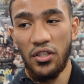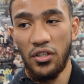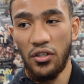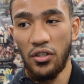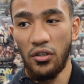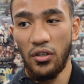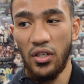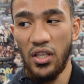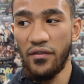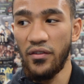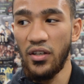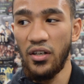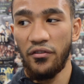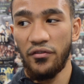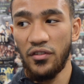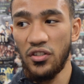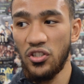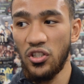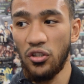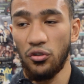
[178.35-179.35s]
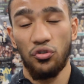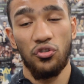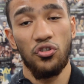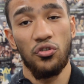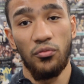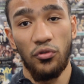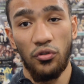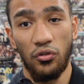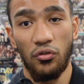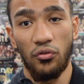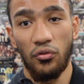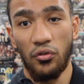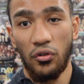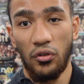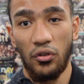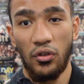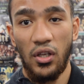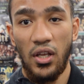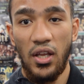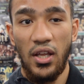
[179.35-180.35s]
And you know, even if the show's small
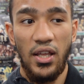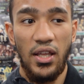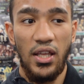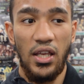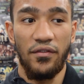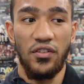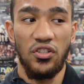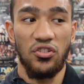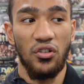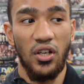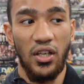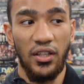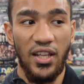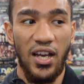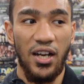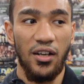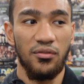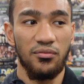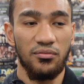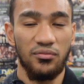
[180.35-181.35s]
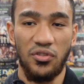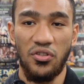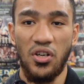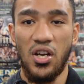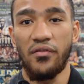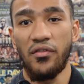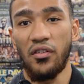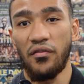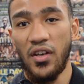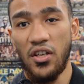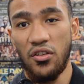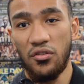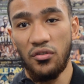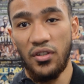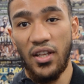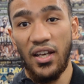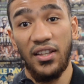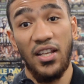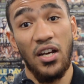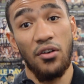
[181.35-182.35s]
or if it's not in that great of a
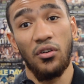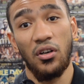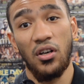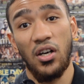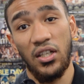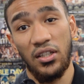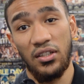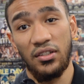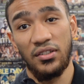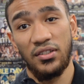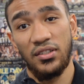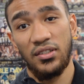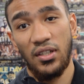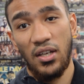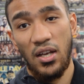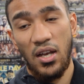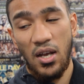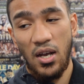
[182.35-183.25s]
venue, they're there regardless.